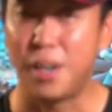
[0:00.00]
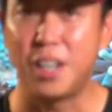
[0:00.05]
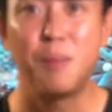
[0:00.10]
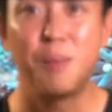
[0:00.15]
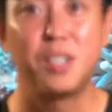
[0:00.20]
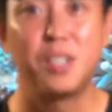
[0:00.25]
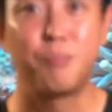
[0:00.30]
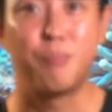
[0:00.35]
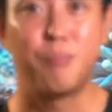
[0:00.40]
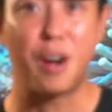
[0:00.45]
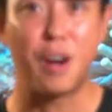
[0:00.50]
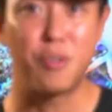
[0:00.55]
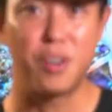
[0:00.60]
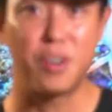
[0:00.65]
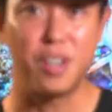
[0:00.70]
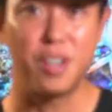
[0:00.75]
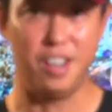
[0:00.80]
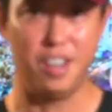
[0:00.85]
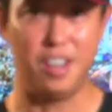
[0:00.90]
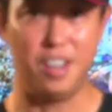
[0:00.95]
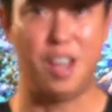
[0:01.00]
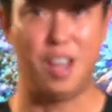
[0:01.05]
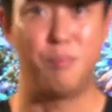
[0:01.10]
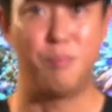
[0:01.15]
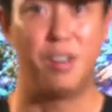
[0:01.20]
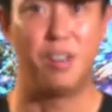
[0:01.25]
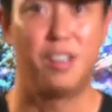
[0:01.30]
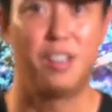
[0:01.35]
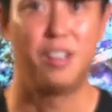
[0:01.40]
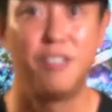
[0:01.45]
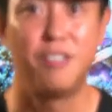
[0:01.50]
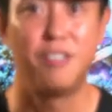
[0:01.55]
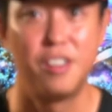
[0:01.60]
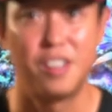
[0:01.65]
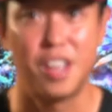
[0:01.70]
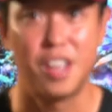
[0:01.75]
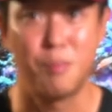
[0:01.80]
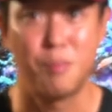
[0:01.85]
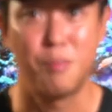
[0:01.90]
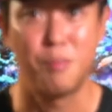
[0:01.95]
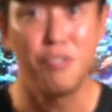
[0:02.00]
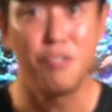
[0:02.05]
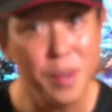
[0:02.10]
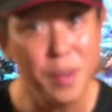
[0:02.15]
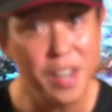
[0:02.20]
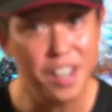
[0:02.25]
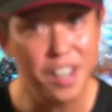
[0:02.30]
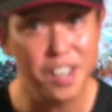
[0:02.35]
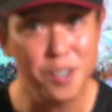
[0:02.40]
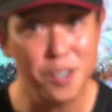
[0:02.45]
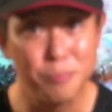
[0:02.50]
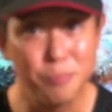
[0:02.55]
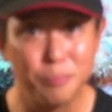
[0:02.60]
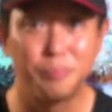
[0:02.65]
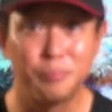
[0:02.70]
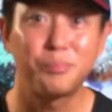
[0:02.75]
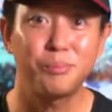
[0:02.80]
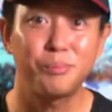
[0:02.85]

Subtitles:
My name is Baron. I'm a filmmaker.